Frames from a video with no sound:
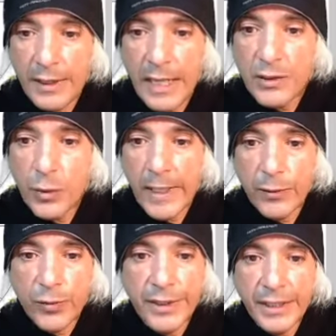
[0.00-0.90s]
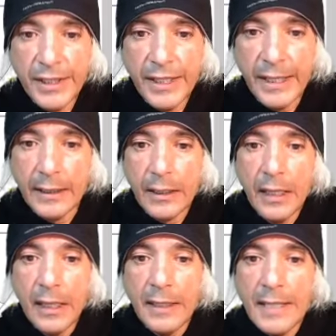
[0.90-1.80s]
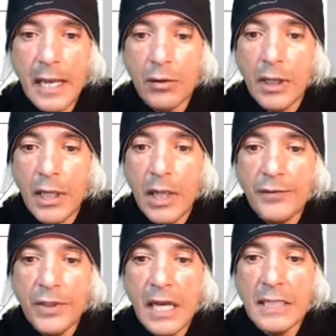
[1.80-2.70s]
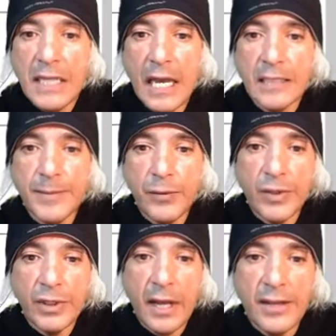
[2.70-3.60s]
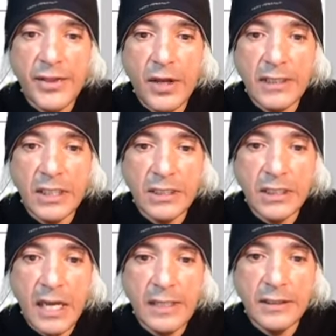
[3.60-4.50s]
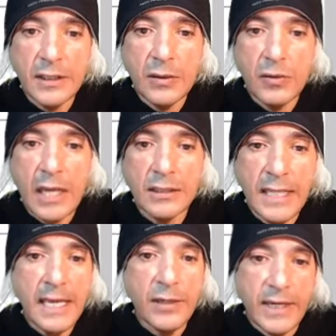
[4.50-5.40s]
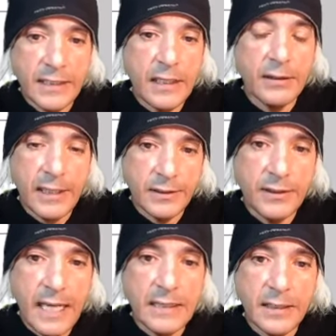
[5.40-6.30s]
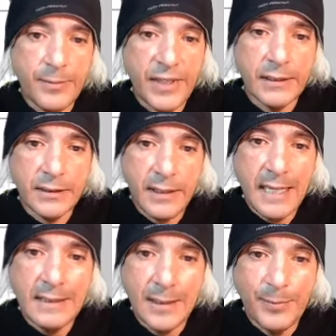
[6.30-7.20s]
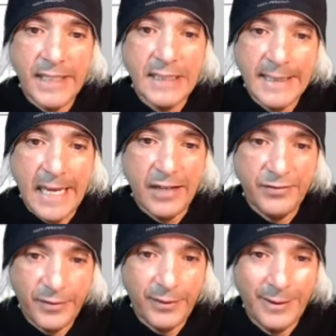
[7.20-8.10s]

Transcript: That's what I really think. Now, if you guys ask me what I thought this guy's anyways, okay, so that's the big so that's the big stuff.